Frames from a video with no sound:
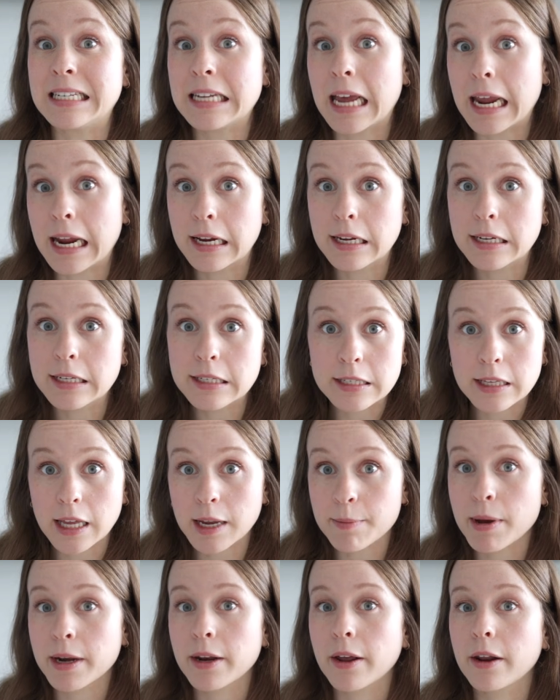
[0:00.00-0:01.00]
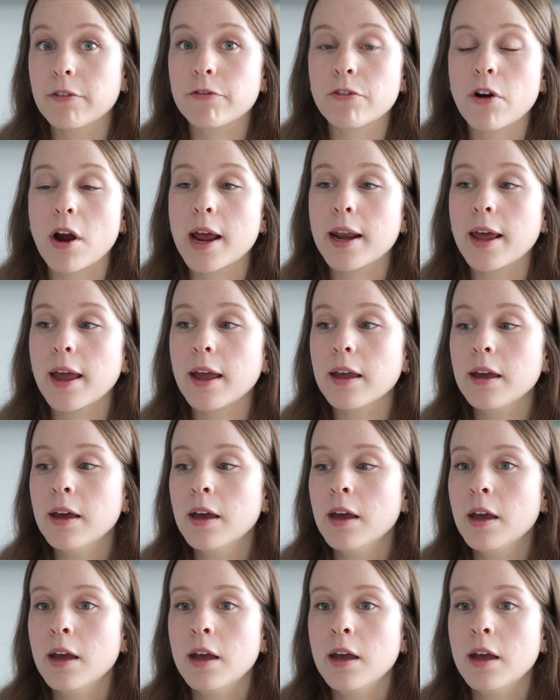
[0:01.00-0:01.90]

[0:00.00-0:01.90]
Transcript: days, like Monday to Friday,